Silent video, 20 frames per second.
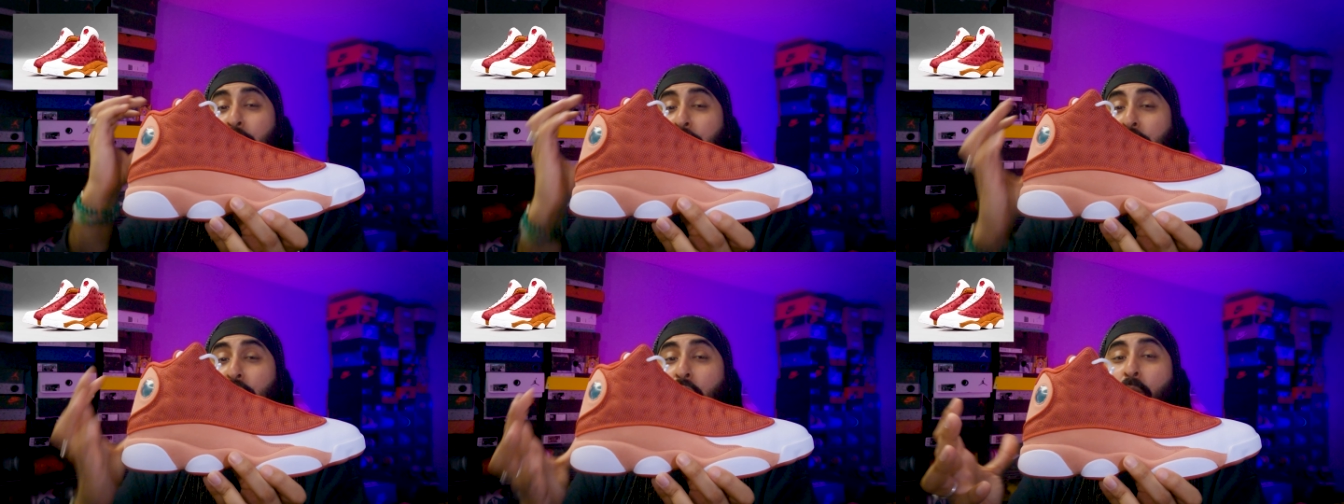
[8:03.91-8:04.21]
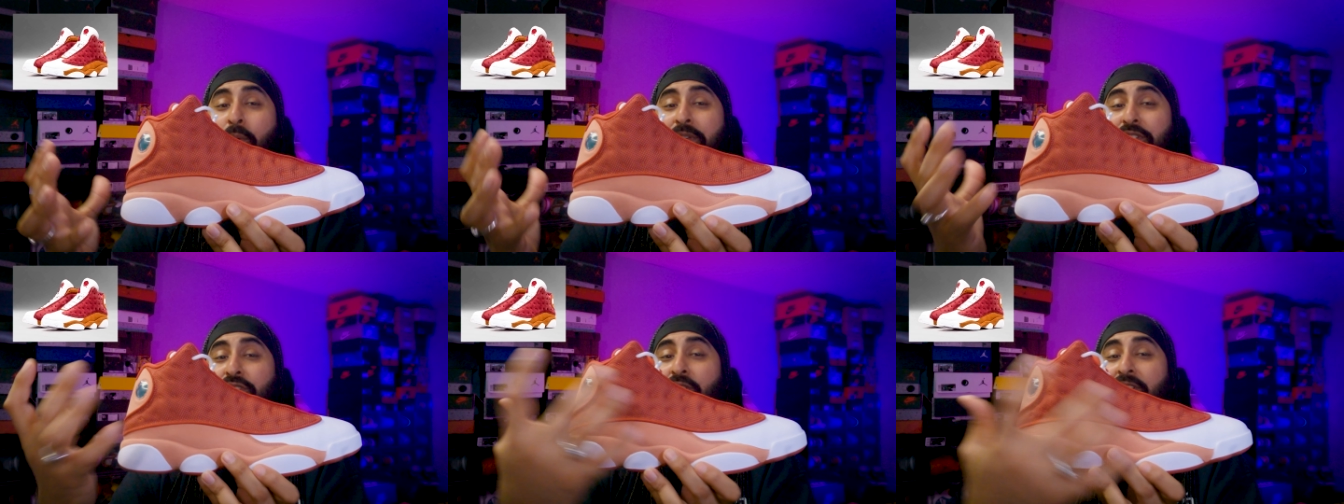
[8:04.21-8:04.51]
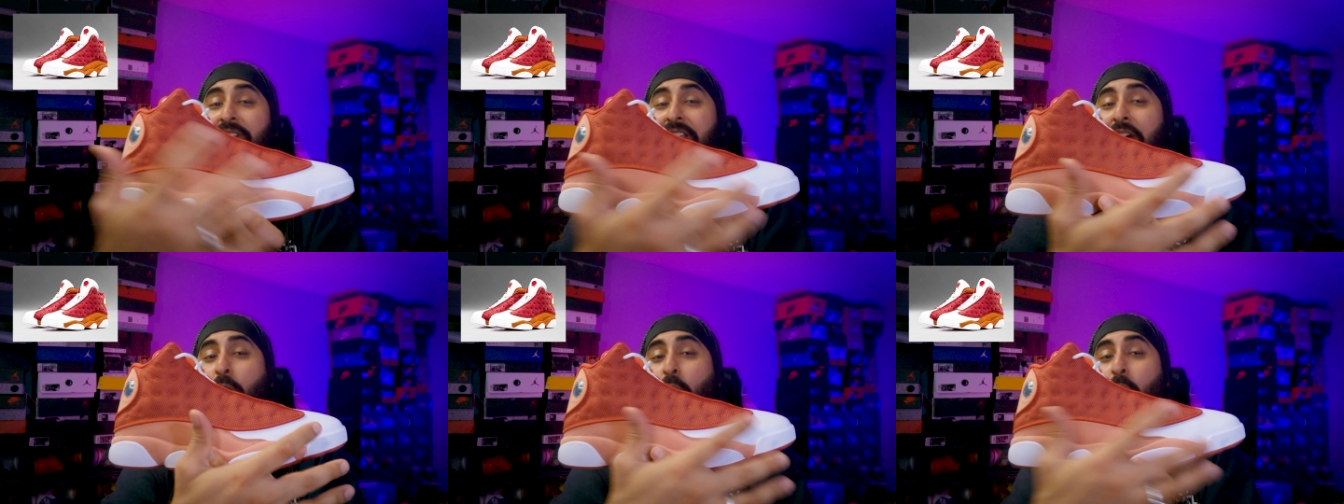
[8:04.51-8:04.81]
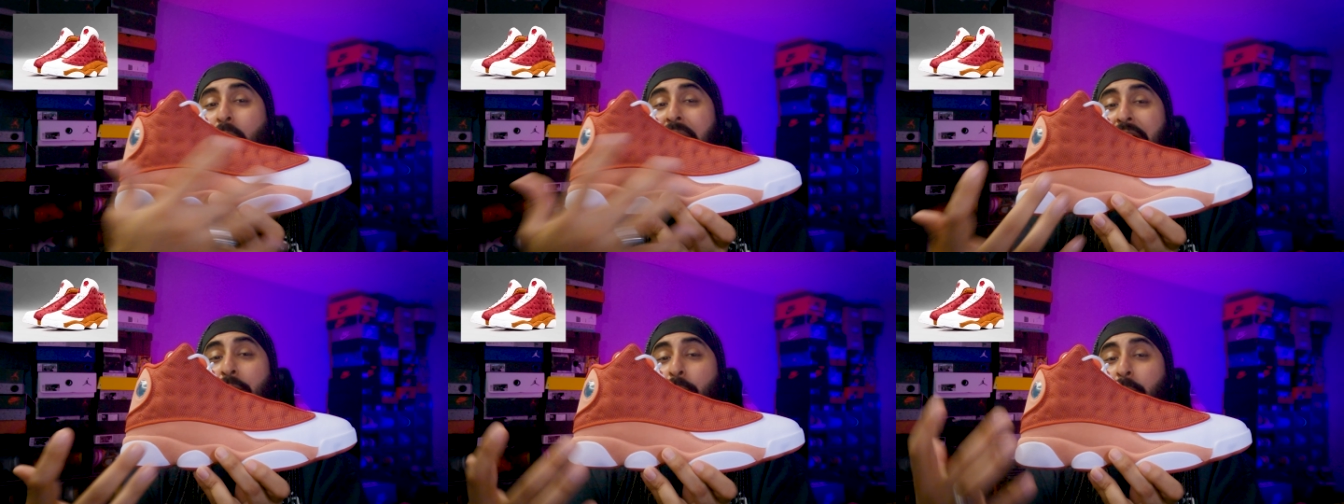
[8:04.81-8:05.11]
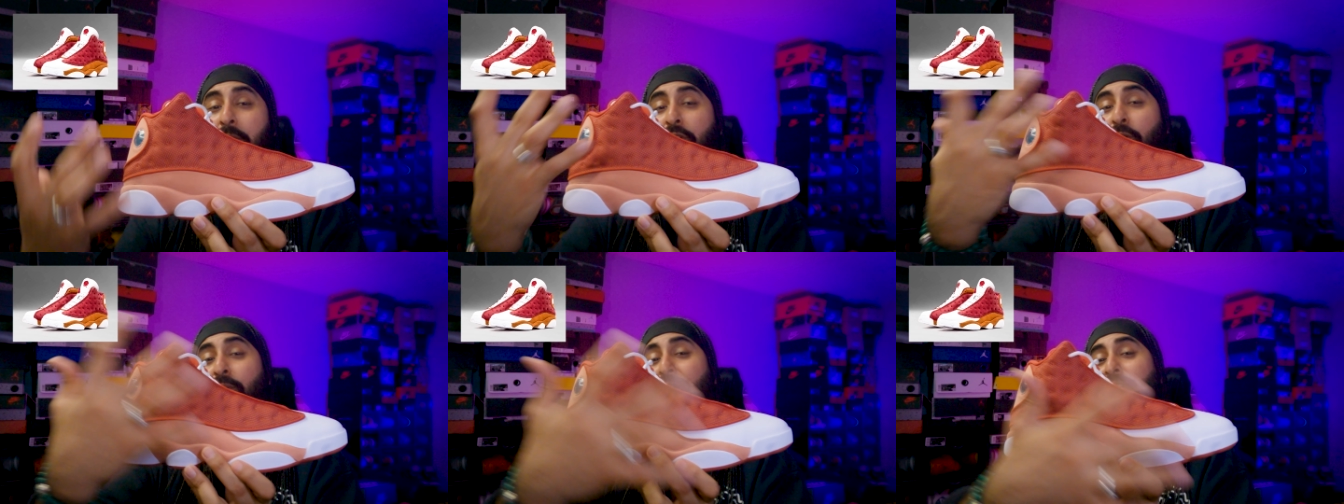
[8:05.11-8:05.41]
we know it's got that white,
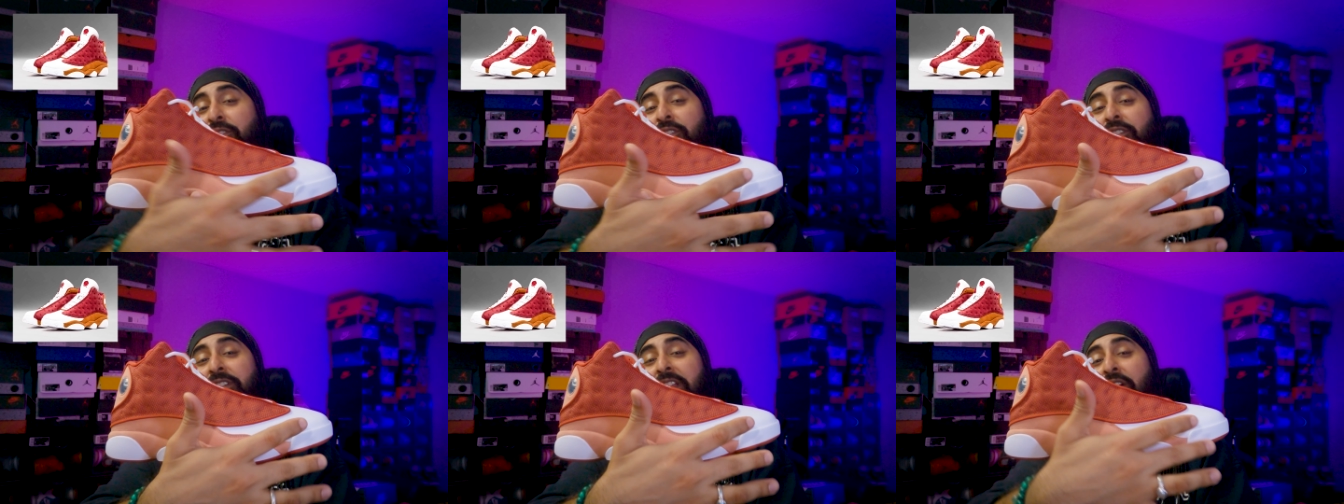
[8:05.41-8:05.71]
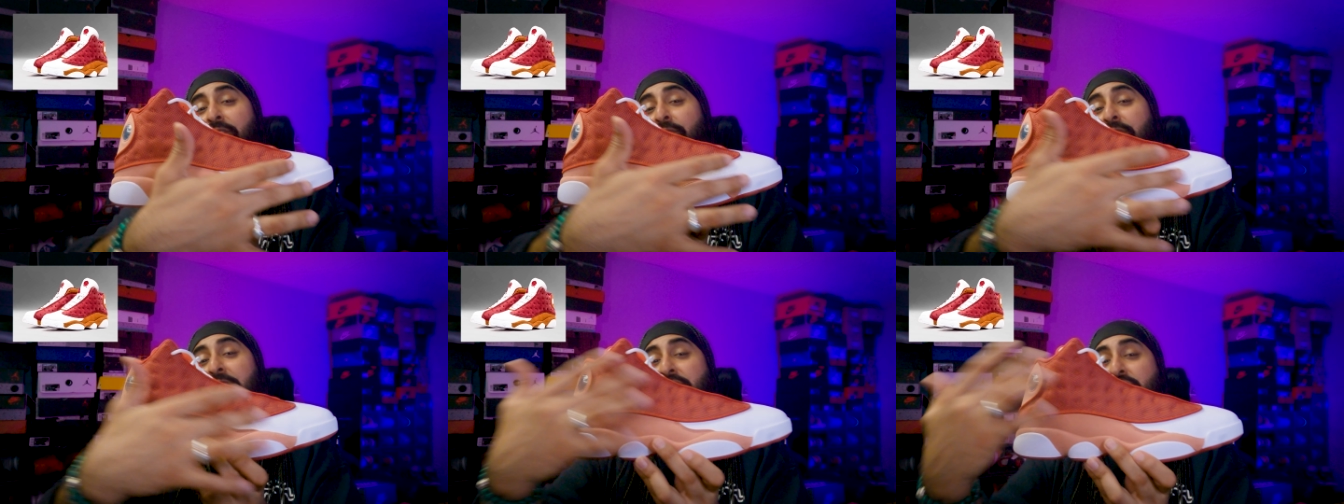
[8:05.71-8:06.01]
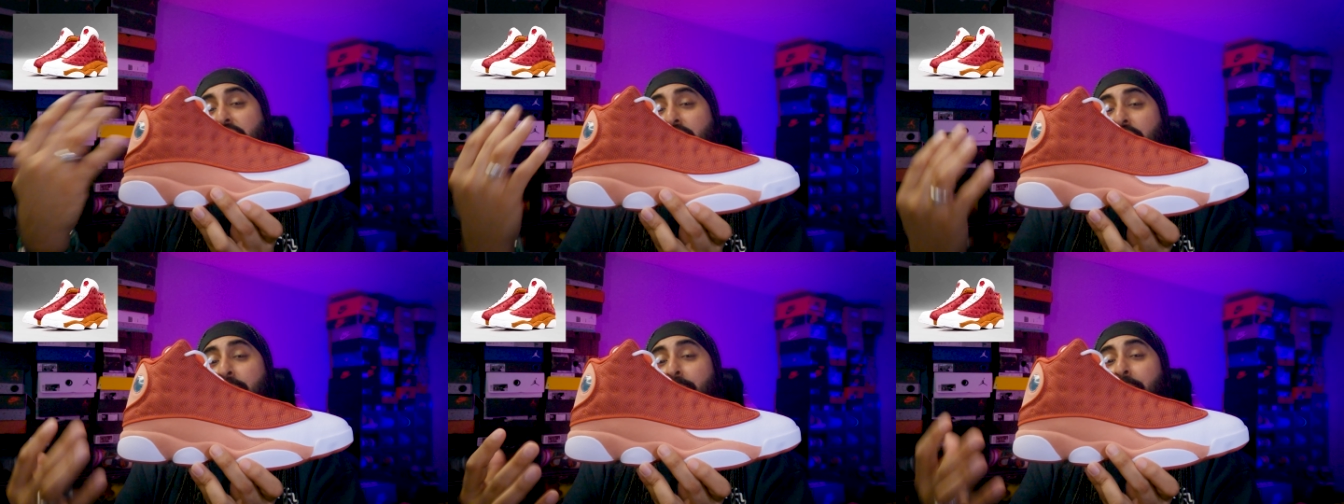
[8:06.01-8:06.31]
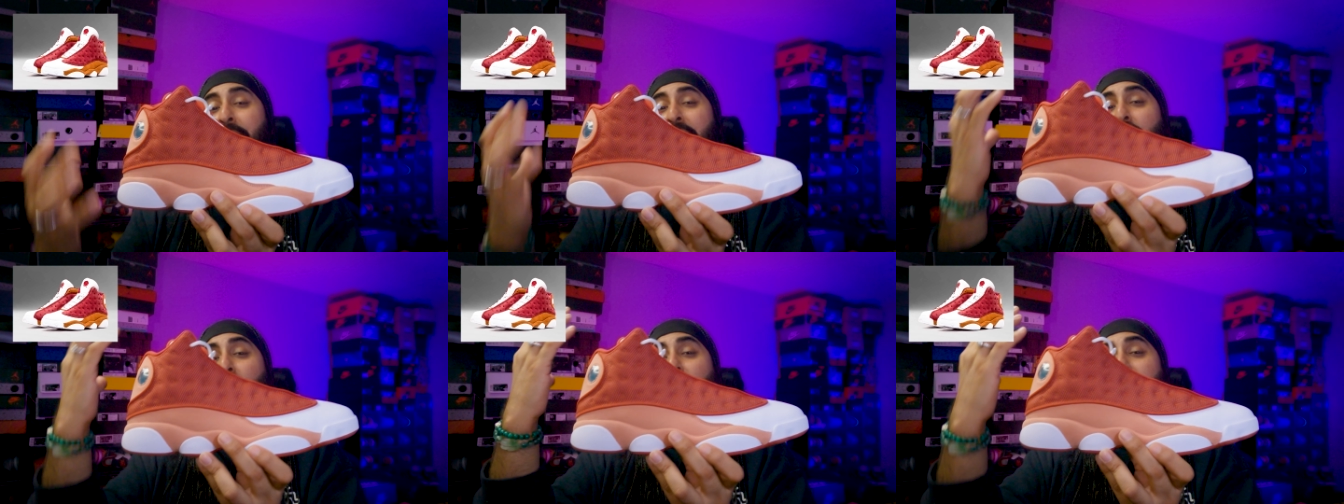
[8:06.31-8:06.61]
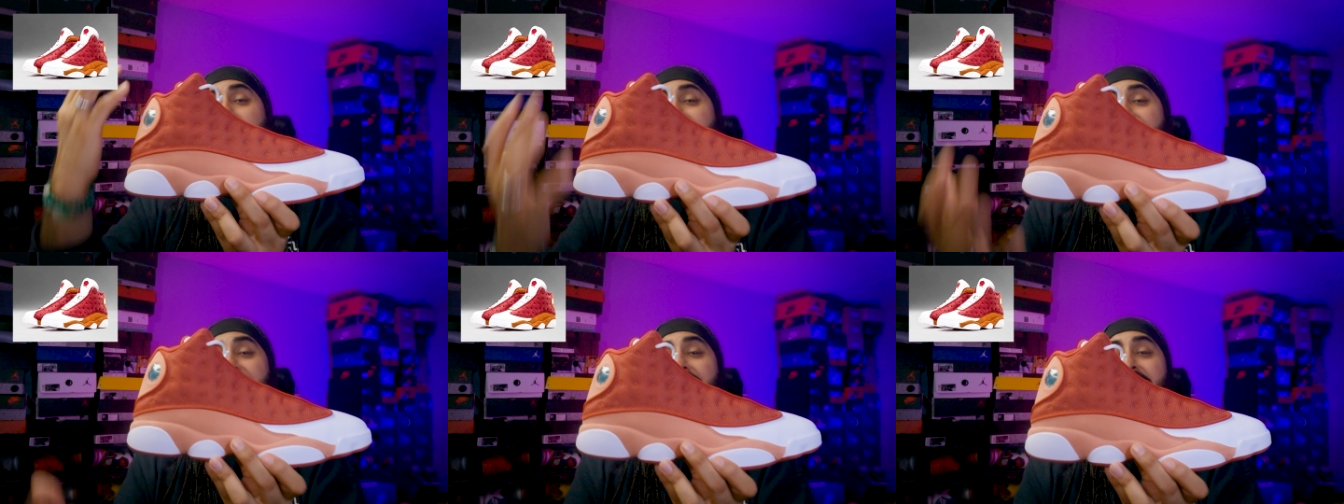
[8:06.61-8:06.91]
we know it's got that red Dune, but the only